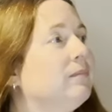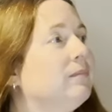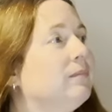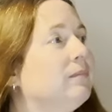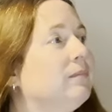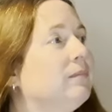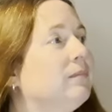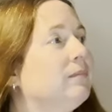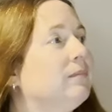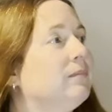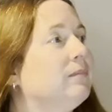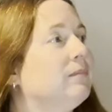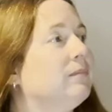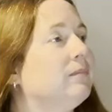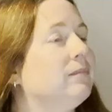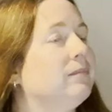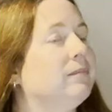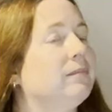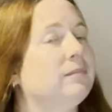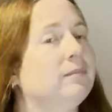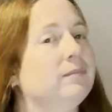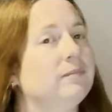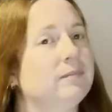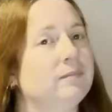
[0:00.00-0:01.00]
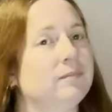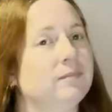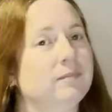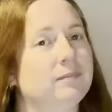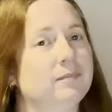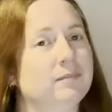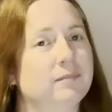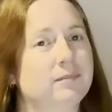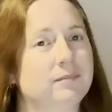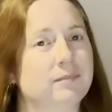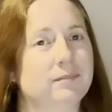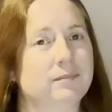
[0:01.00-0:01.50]

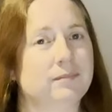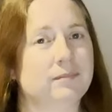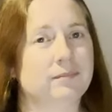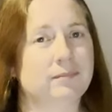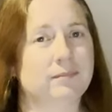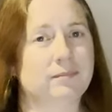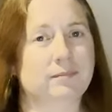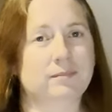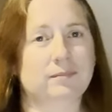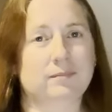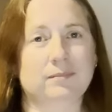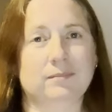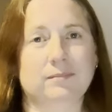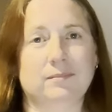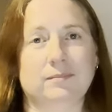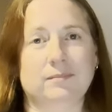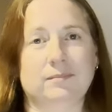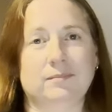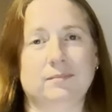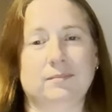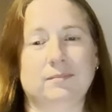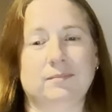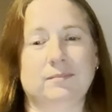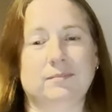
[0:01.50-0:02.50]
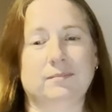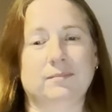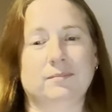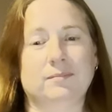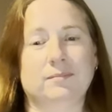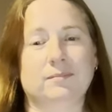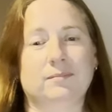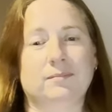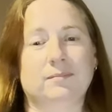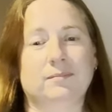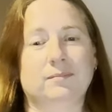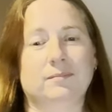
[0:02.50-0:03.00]

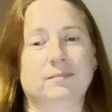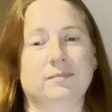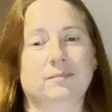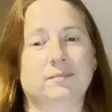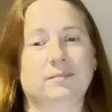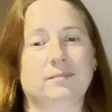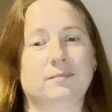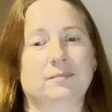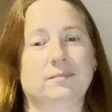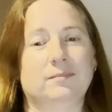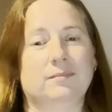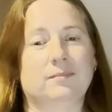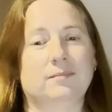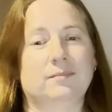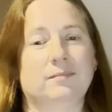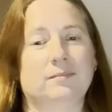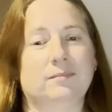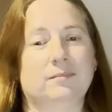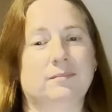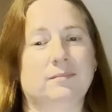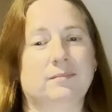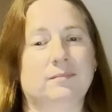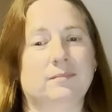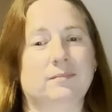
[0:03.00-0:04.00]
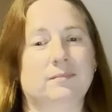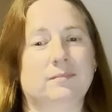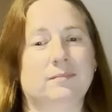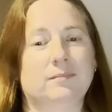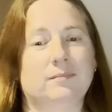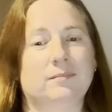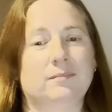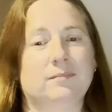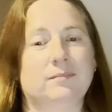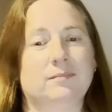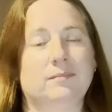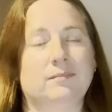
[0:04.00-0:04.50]

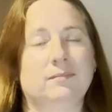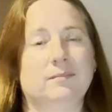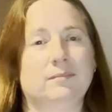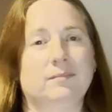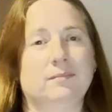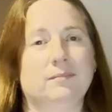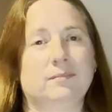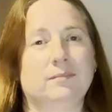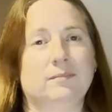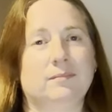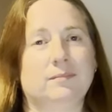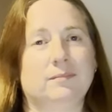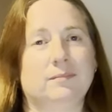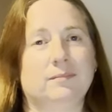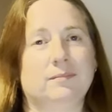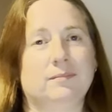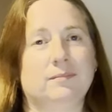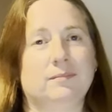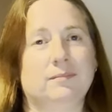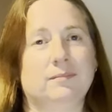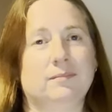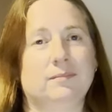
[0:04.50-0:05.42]
The person shown says nothing.